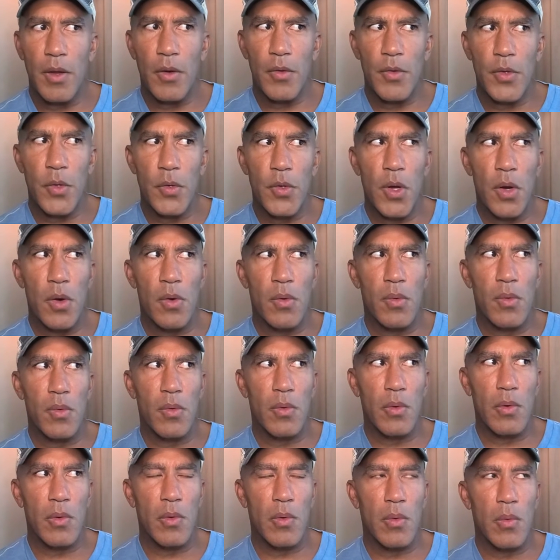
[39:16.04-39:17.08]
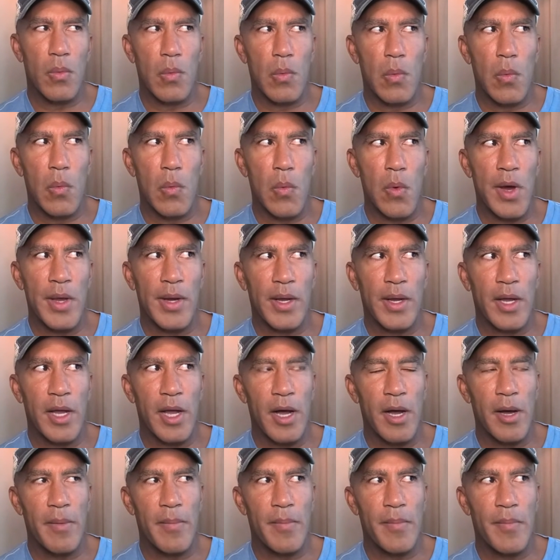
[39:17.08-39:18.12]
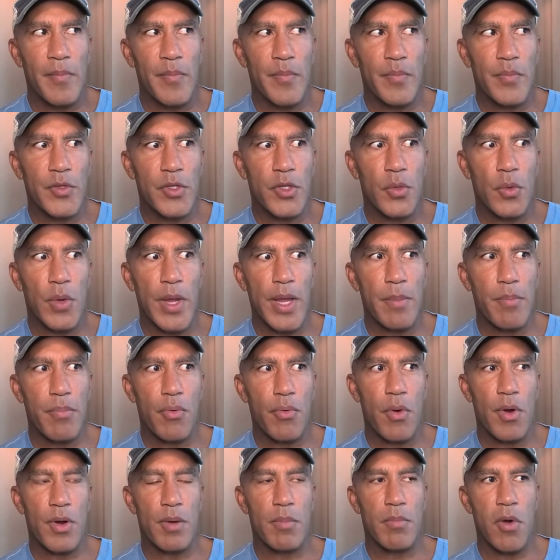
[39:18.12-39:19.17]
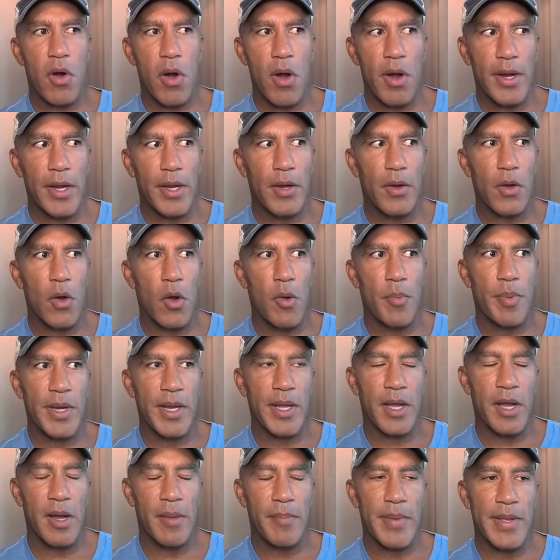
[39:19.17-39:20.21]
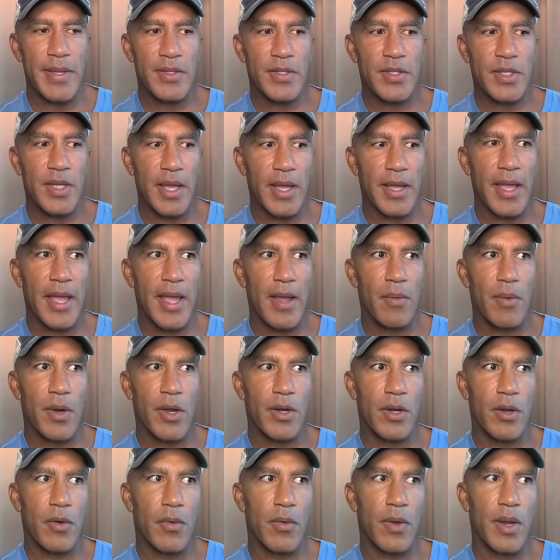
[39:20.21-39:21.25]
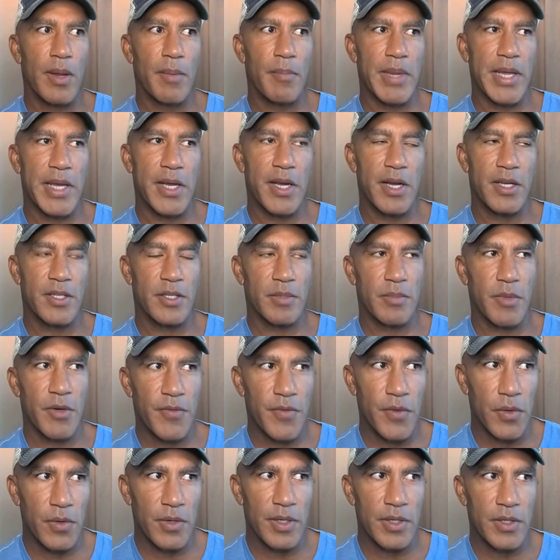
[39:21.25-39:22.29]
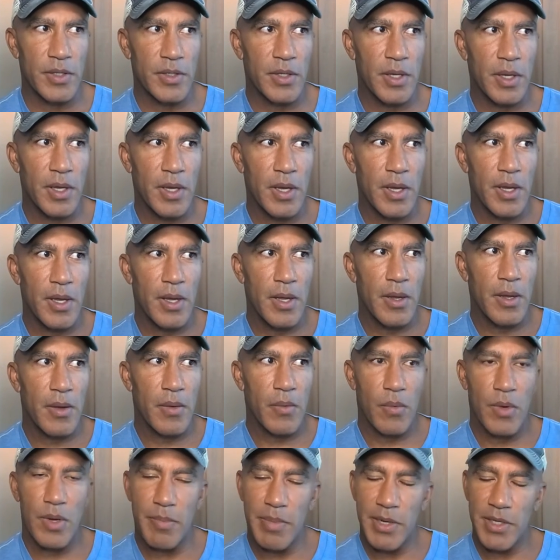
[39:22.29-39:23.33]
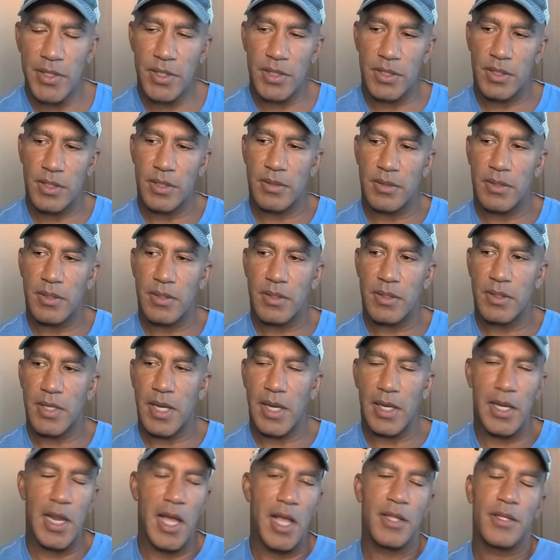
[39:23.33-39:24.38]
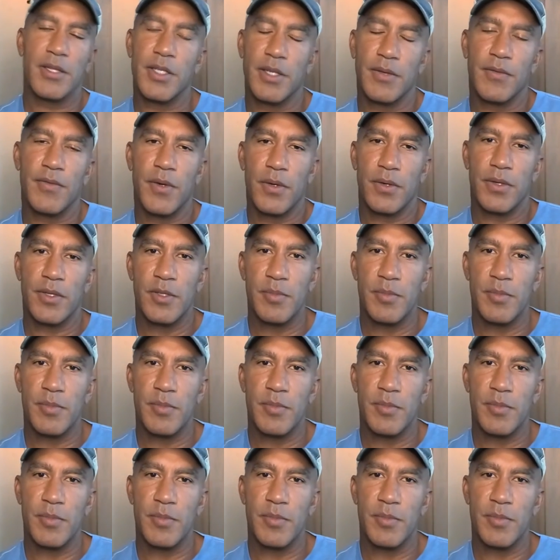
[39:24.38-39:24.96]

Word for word: you know, you don't want to come to a broader market opening up and saying, hey, we're going to create be customer focused with a bunch of technology